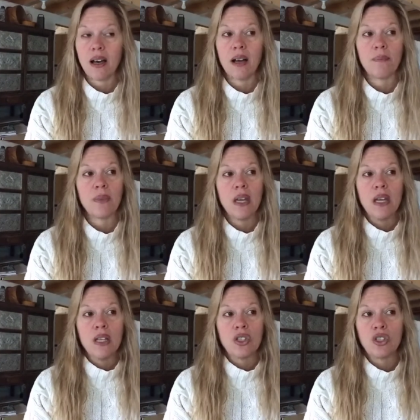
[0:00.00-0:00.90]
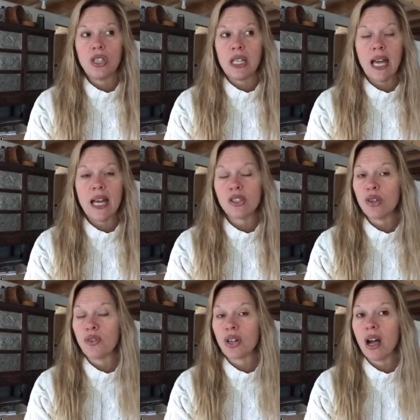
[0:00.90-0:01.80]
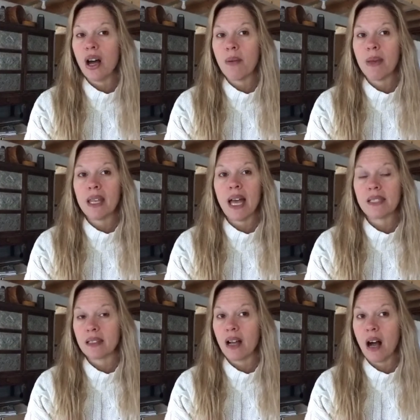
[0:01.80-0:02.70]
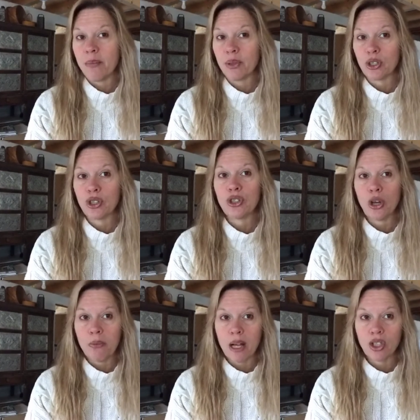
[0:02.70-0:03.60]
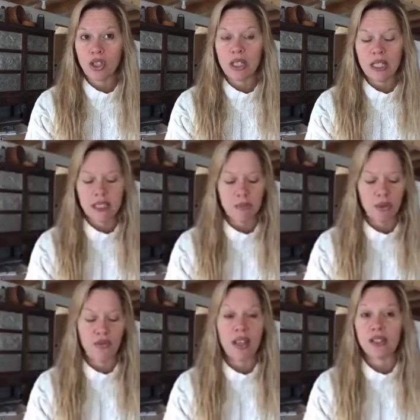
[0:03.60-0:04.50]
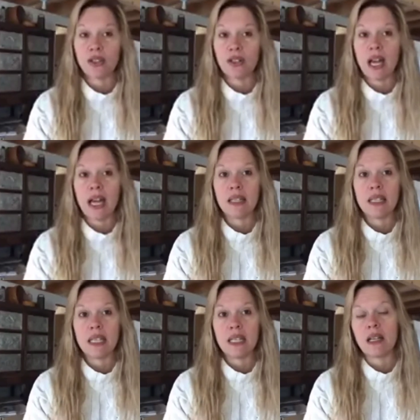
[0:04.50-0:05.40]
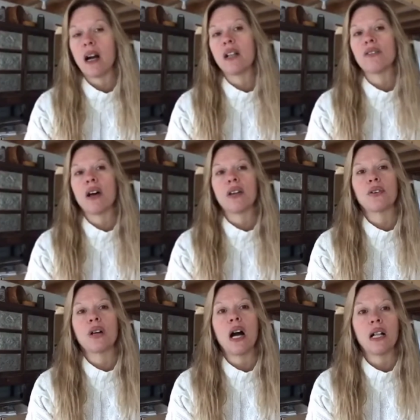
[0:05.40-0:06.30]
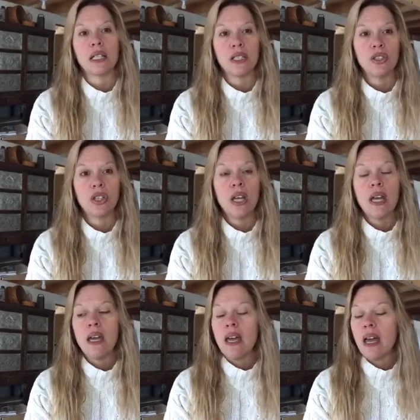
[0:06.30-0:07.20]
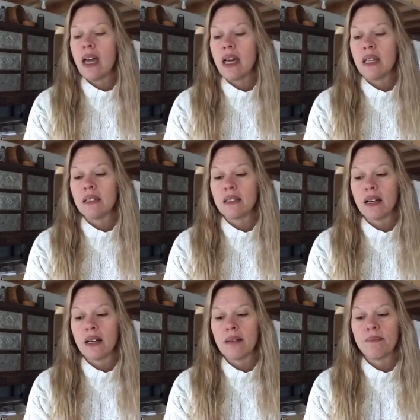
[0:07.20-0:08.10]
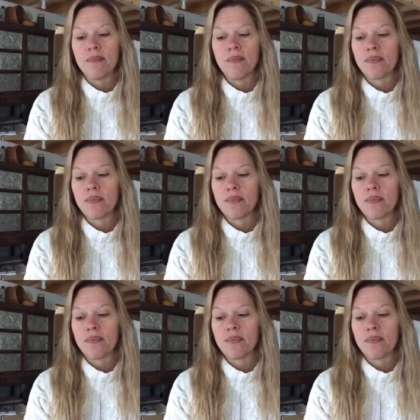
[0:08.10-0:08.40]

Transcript: Um, she has overcome and has accomplished so much. She is a professor at the Colorado College and uh,